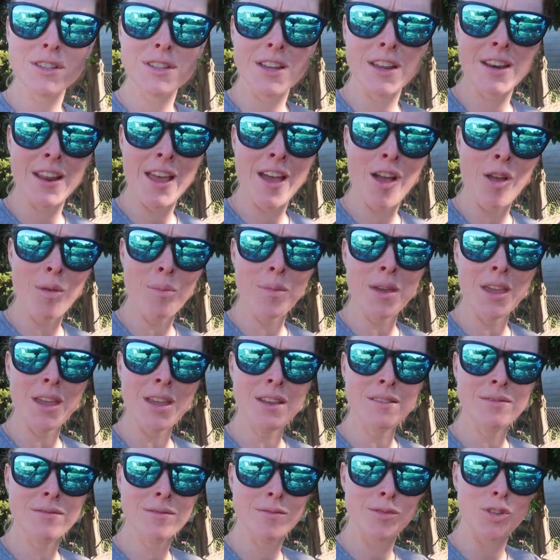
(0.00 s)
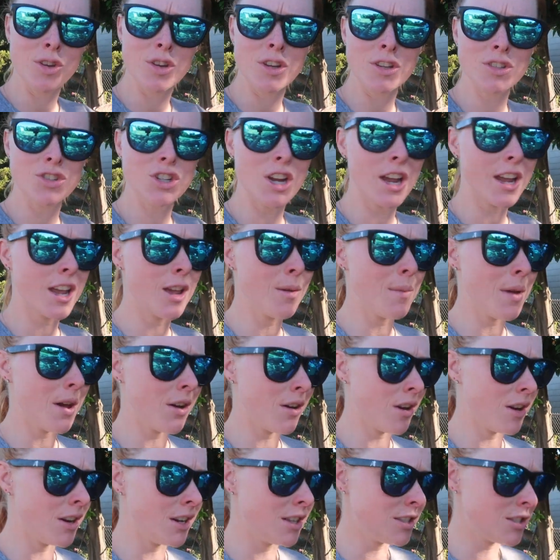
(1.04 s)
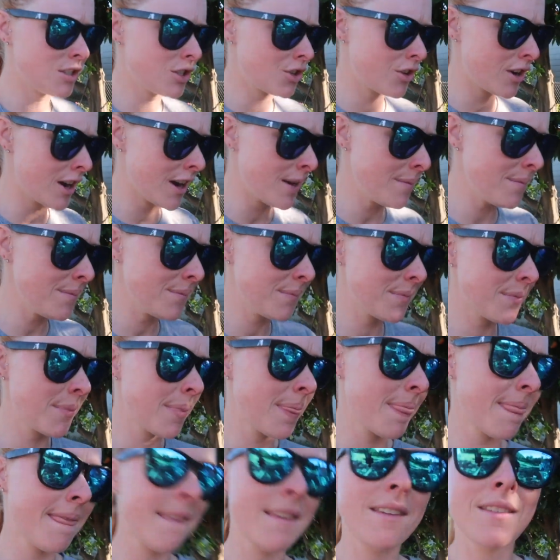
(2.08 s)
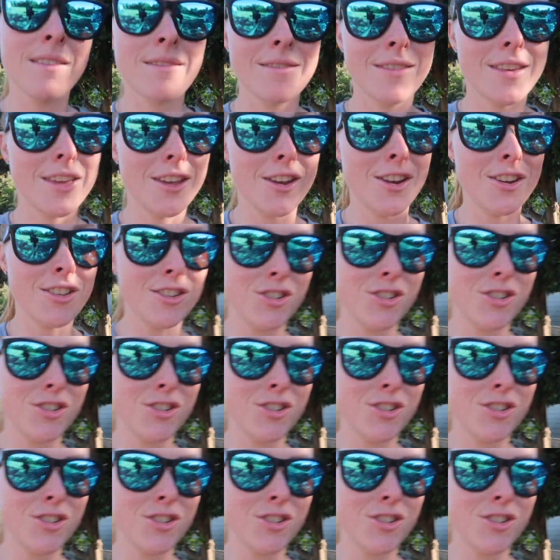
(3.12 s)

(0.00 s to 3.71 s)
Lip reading: is gonna help me. You can check him out on Instagram. Can you hear